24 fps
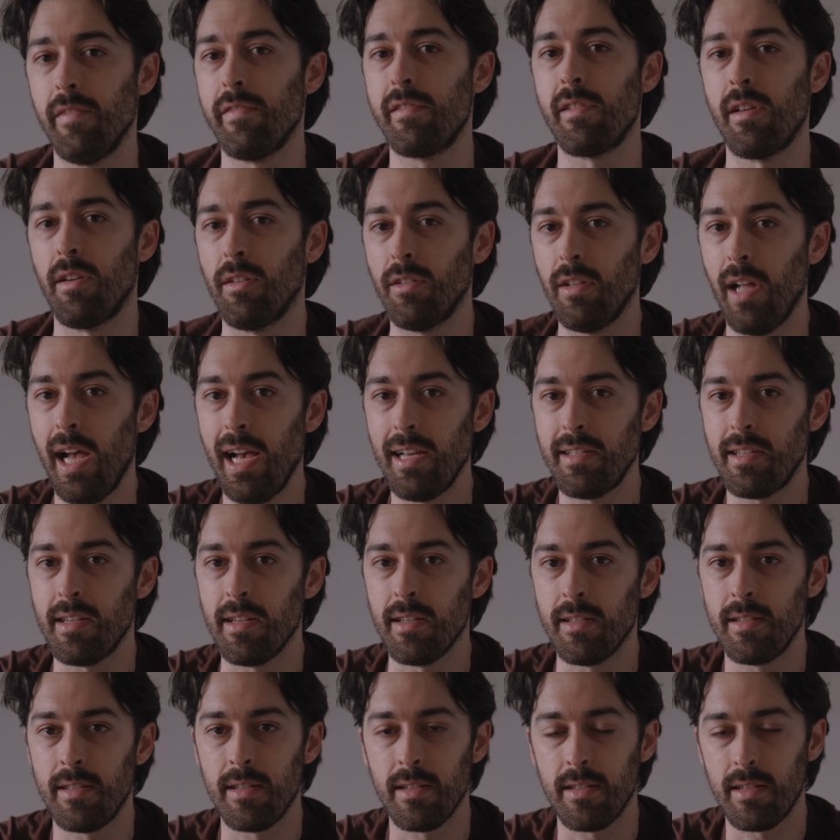of
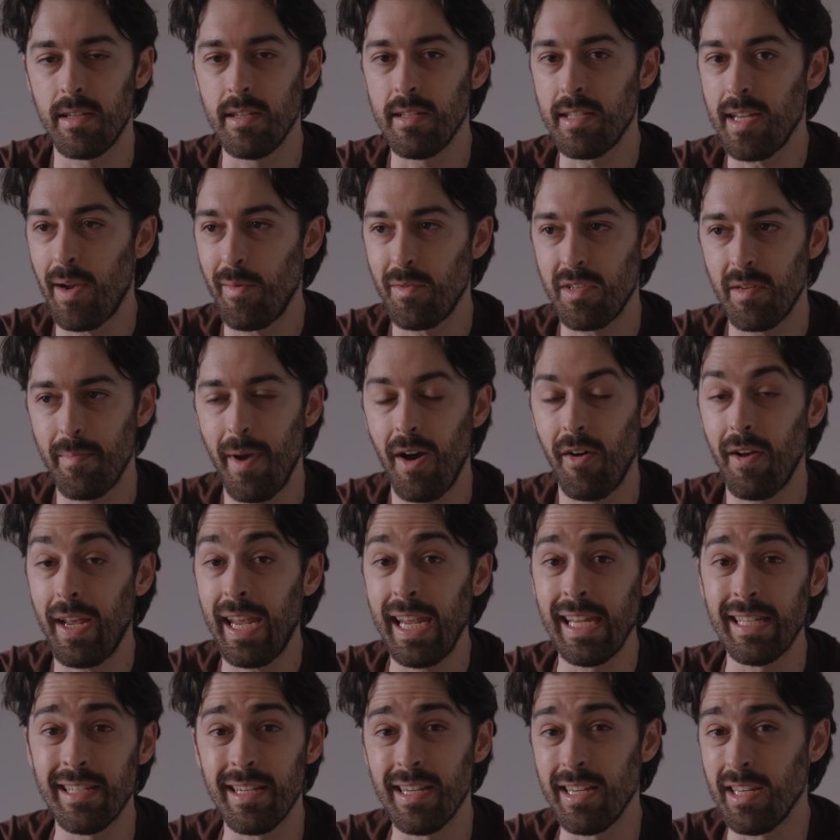sunglasses since I was about
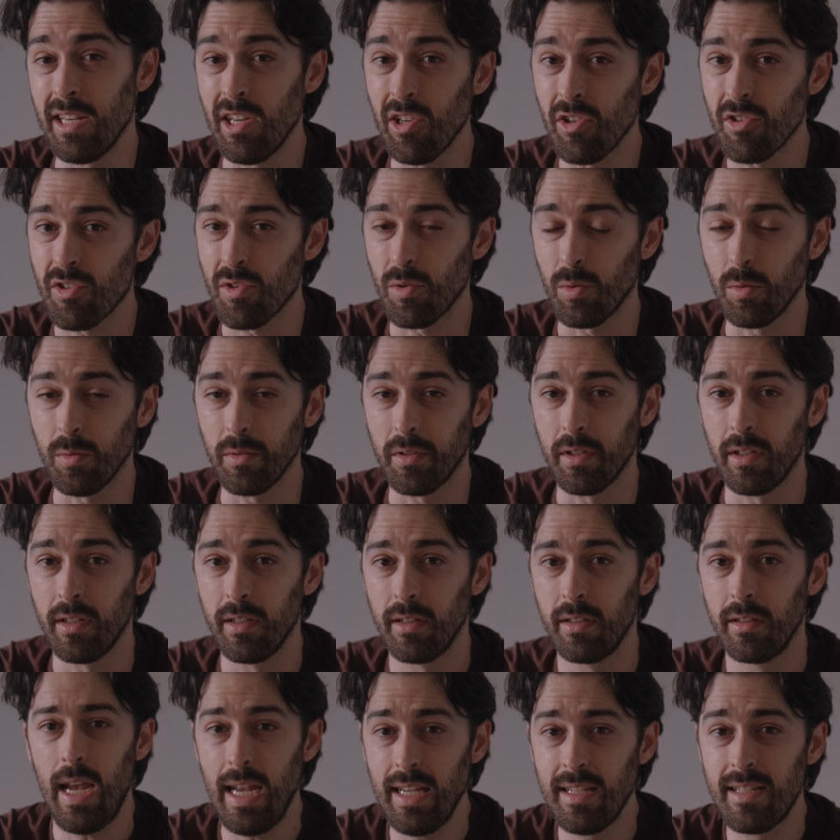18 years old.
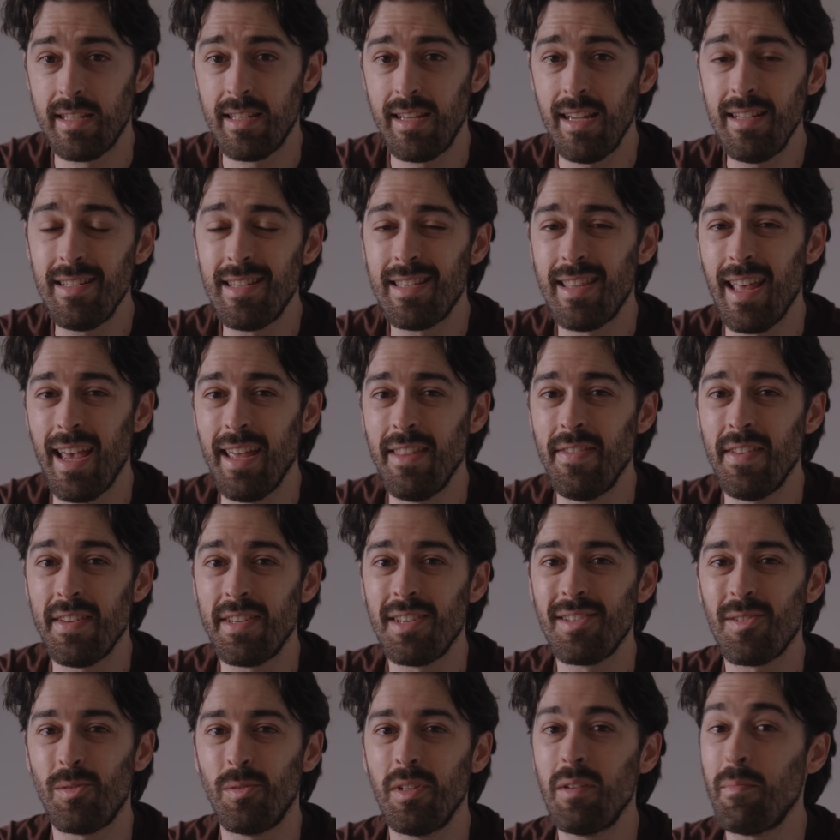And since then, this
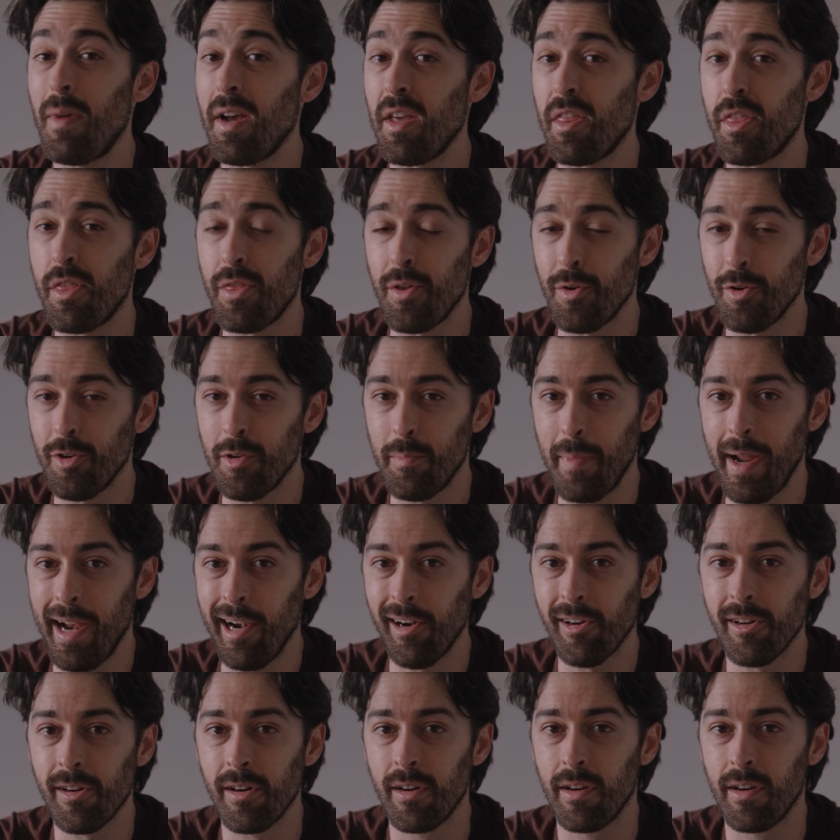is only my 3rd pair.